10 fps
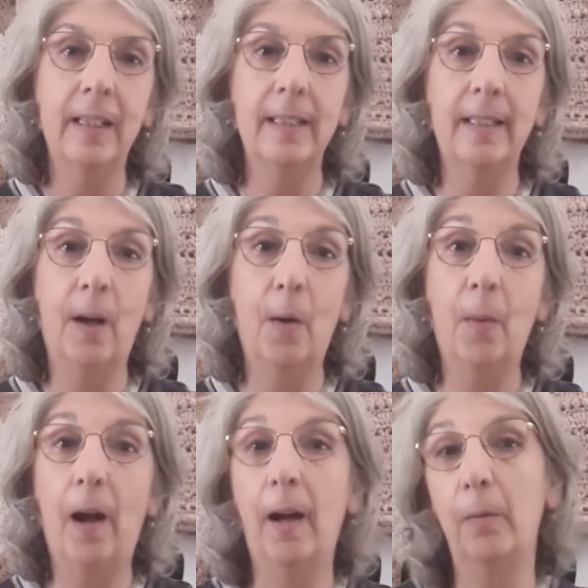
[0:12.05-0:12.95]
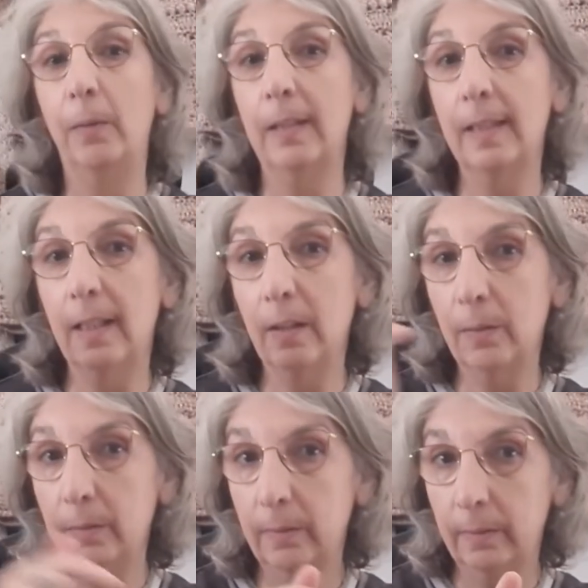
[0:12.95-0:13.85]
So I will see
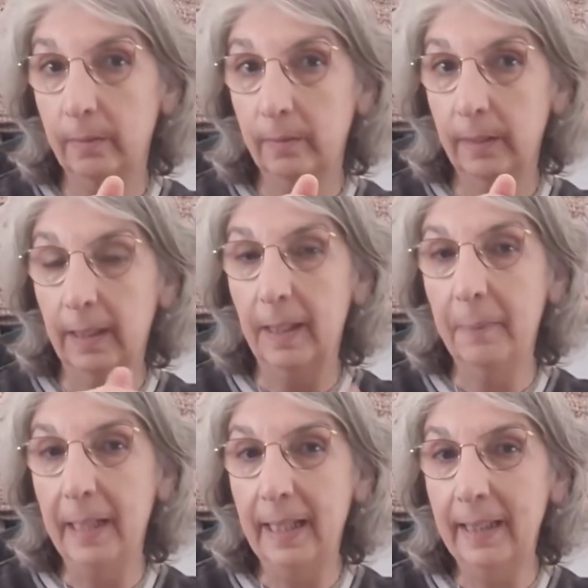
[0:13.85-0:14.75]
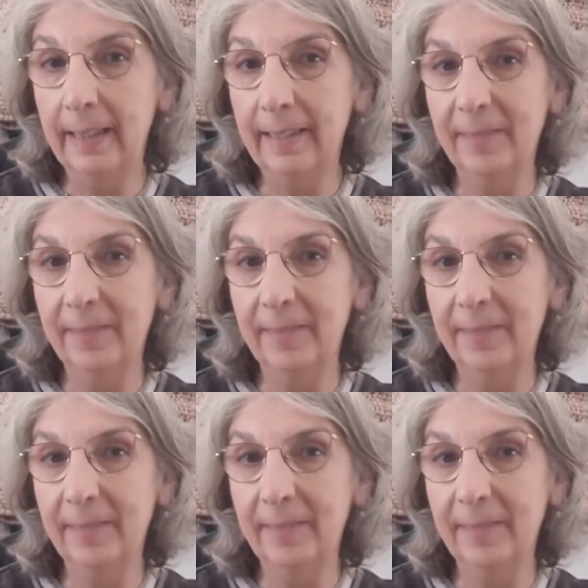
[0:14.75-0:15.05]
you in a minute.